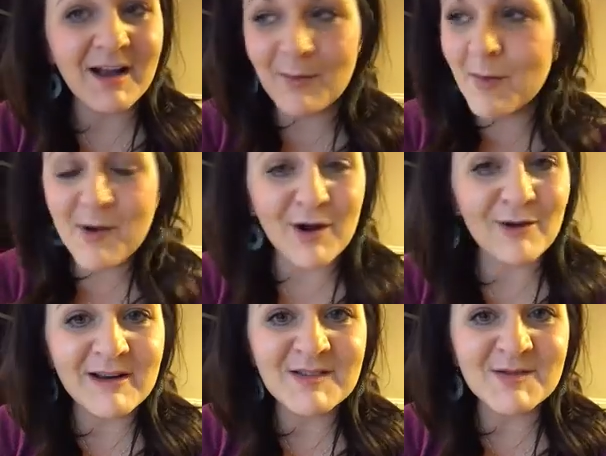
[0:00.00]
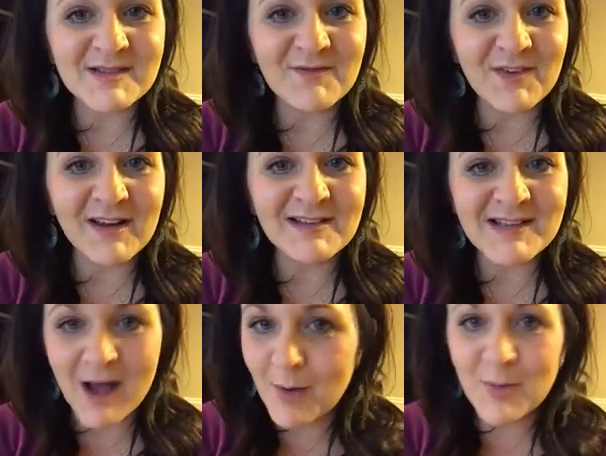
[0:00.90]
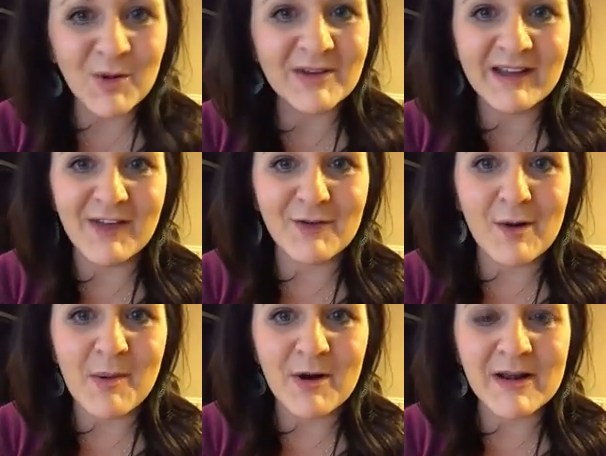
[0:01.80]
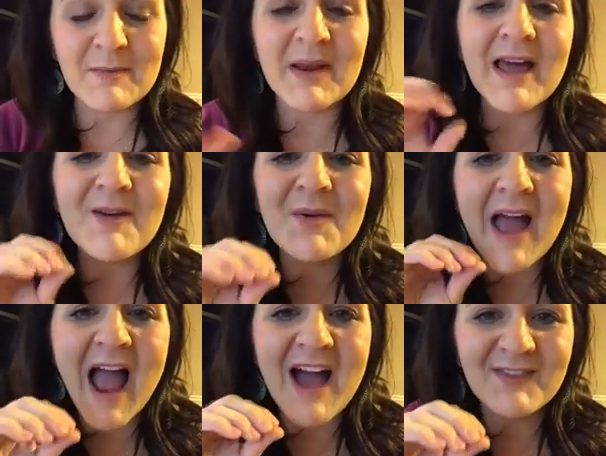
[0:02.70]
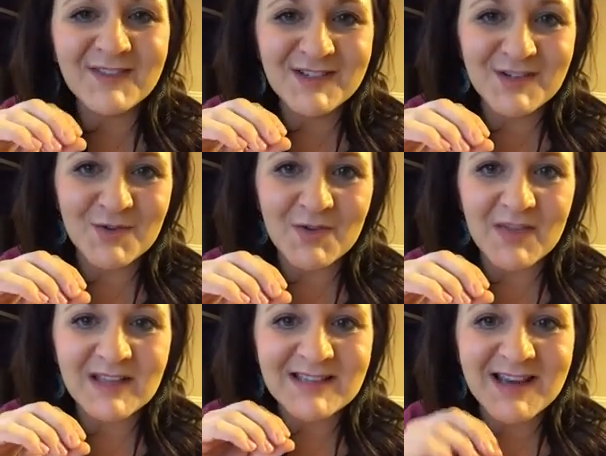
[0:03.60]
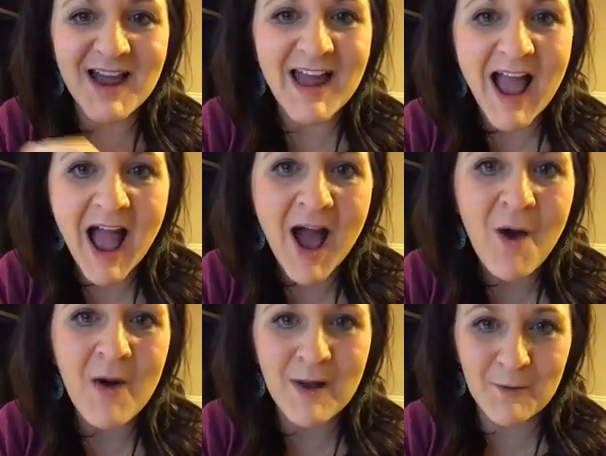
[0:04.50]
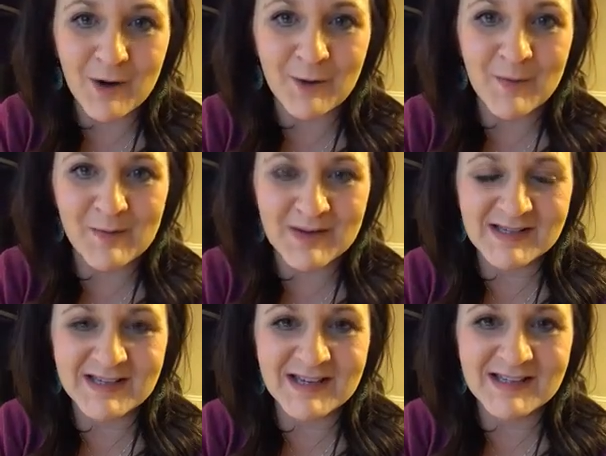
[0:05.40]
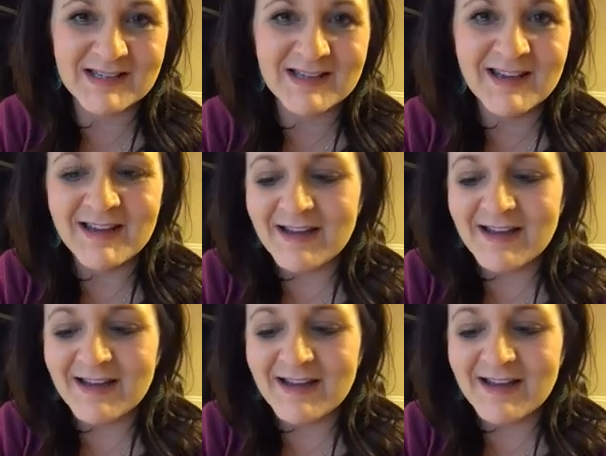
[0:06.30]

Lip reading: a couple margaritas with some friends, I'll pull together a party, but I don't have to. That's not how I work my business.